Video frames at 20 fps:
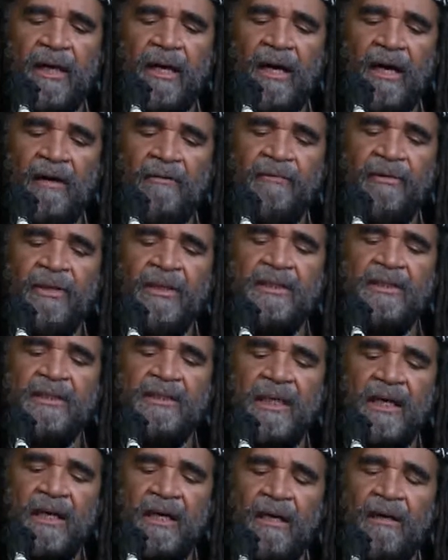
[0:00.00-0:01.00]
every
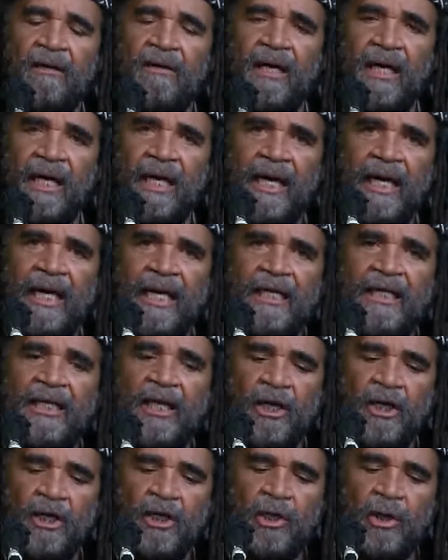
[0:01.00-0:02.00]
cell in
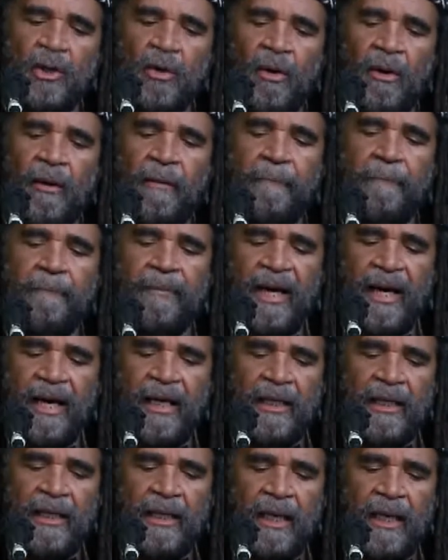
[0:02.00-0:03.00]
your
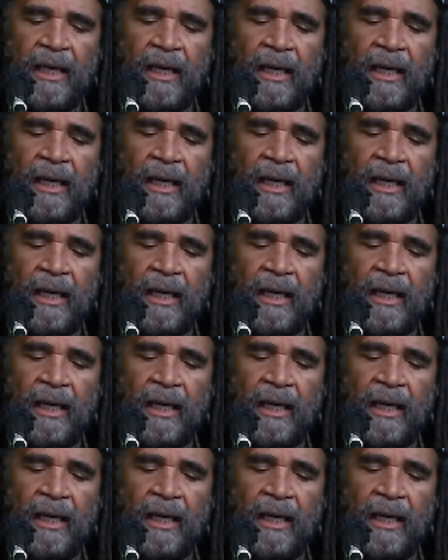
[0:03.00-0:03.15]
body.